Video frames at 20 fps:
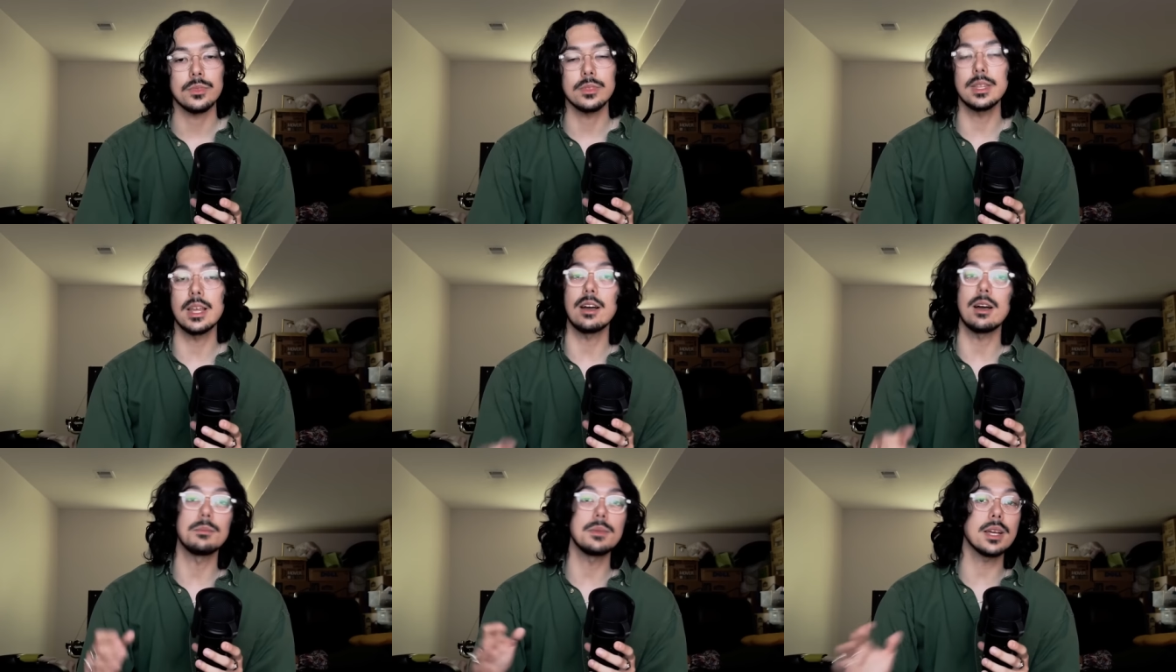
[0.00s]

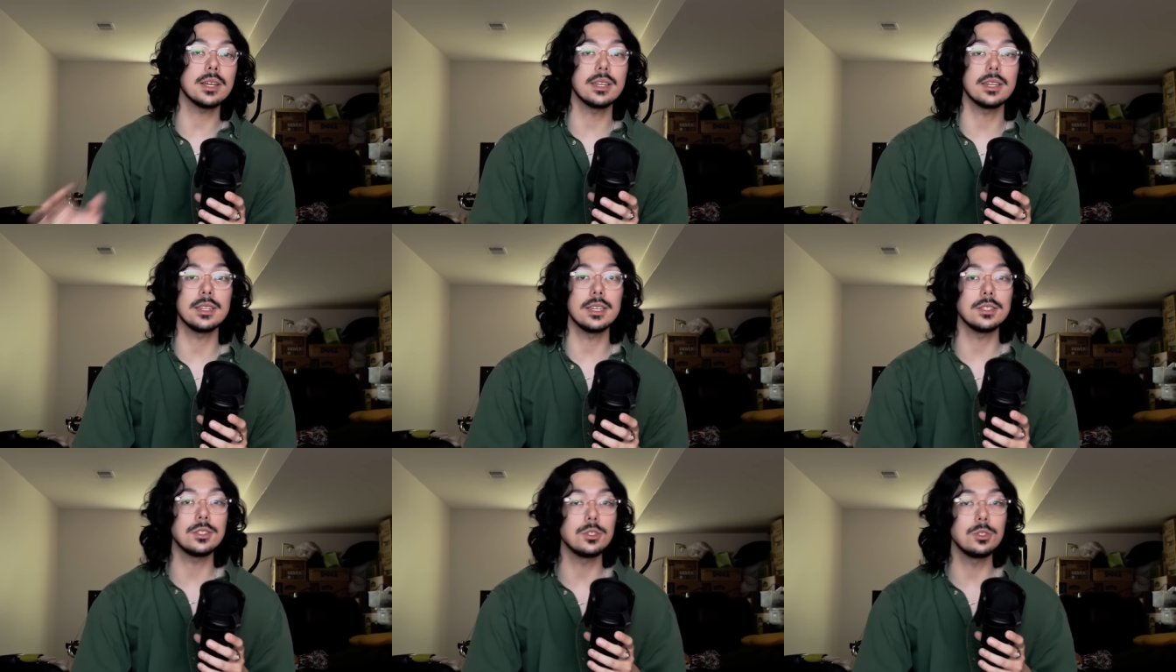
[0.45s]
Now, I'm not going
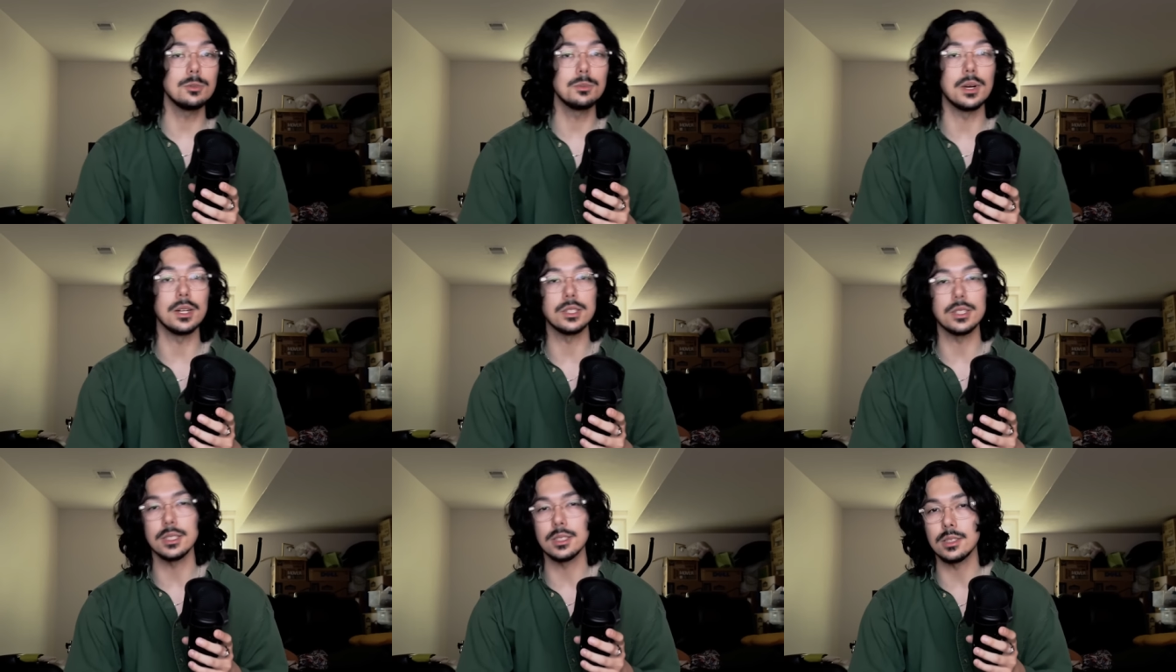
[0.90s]
to get too
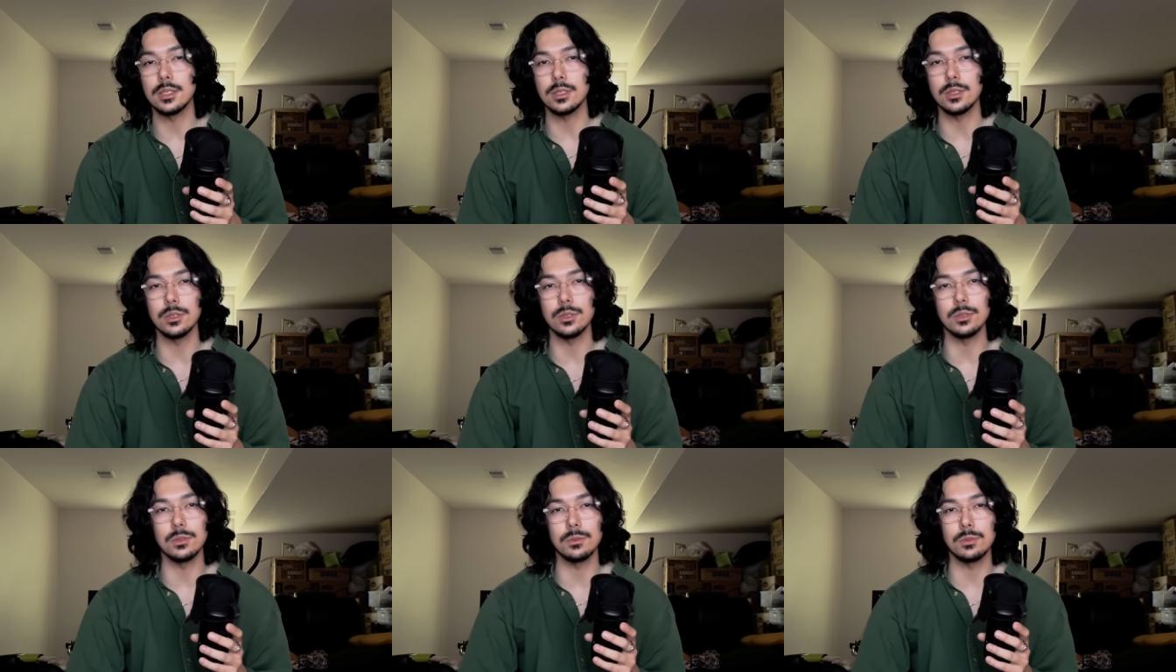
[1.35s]
much
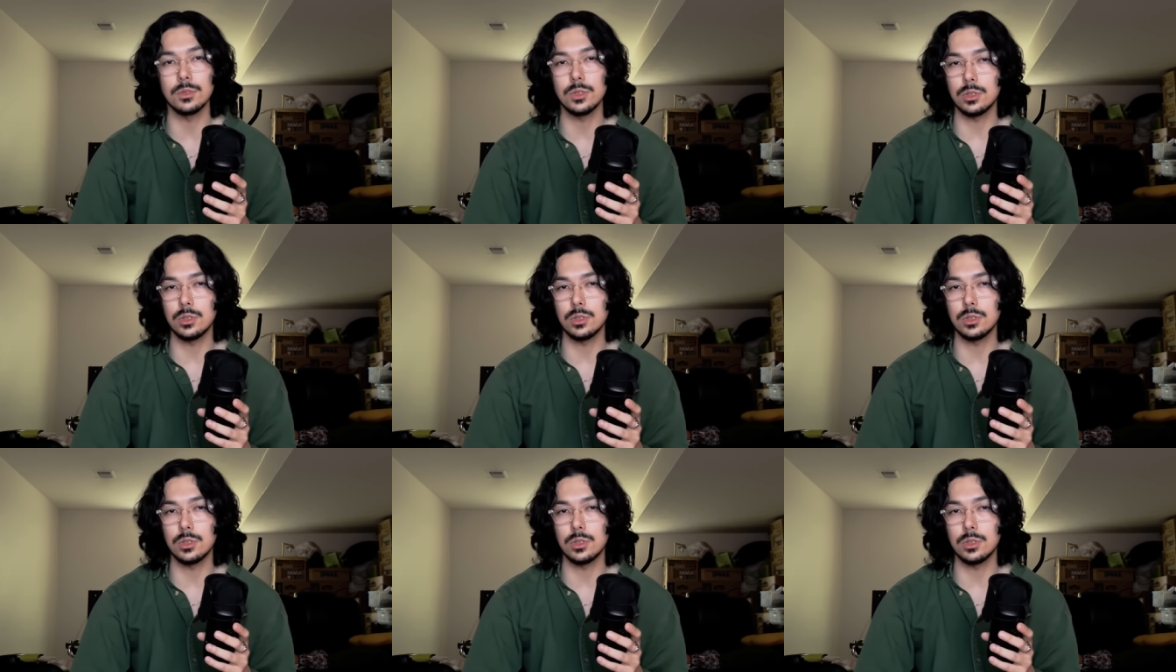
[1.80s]
into